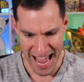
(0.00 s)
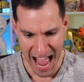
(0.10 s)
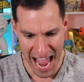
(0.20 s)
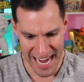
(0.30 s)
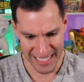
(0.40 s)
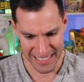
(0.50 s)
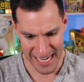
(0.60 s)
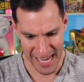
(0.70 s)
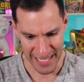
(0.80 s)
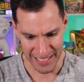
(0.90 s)

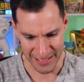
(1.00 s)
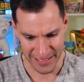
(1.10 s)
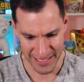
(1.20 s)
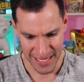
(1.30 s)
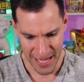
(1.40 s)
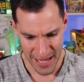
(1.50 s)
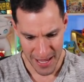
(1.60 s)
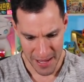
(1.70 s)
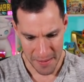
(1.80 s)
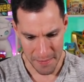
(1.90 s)
Ninetales.
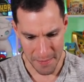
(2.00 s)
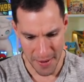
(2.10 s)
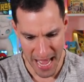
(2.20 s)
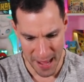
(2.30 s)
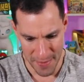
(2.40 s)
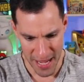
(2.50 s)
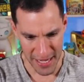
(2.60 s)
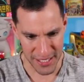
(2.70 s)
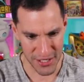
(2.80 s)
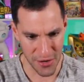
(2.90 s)

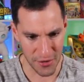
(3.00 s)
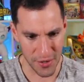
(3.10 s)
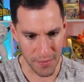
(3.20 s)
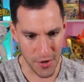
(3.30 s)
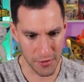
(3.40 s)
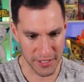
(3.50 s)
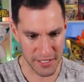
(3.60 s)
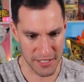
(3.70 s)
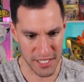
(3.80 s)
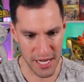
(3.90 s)
Mama Gugamoo with
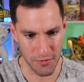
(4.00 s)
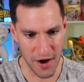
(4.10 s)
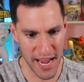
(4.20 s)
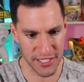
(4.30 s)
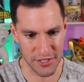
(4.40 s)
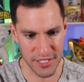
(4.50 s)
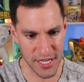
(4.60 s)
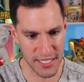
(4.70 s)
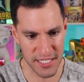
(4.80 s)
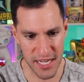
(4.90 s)
the sunrise or
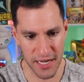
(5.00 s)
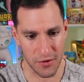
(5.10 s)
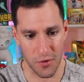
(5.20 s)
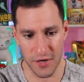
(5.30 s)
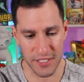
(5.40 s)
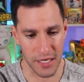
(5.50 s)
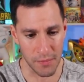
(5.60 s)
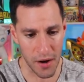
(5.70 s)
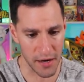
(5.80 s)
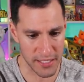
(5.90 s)
sunset, or it's on
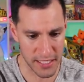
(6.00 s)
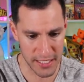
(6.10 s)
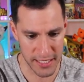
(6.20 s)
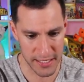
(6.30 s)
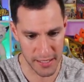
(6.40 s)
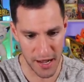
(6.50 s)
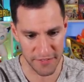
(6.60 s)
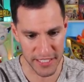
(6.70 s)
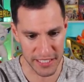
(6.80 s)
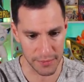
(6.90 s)
Mars because it can
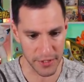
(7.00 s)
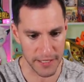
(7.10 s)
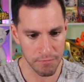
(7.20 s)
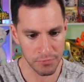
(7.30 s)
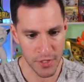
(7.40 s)
obviously breathe.